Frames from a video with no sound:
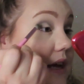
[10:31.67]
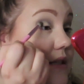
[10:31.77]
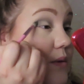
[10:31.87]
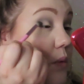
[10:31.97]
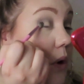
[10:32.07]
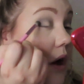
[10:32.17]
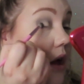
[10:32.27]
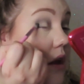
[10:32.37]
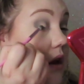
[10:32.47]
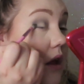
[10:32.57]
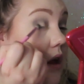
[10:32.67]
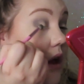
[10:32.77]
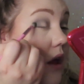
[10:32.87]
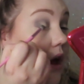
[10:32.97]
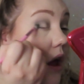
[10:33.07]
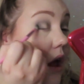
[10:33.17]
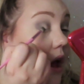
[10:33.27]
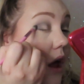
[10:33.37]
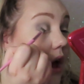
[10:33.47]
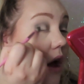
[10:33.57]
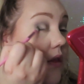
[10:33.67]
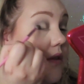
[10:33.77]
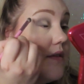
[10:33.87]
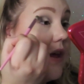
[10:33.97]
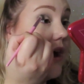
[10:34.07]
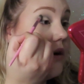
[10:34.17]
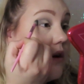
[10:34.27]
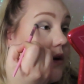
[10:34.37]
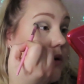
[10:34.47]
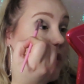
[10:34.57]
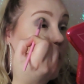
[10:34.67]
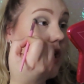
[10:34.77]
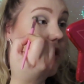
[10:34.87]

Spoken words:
as one on this outer corner.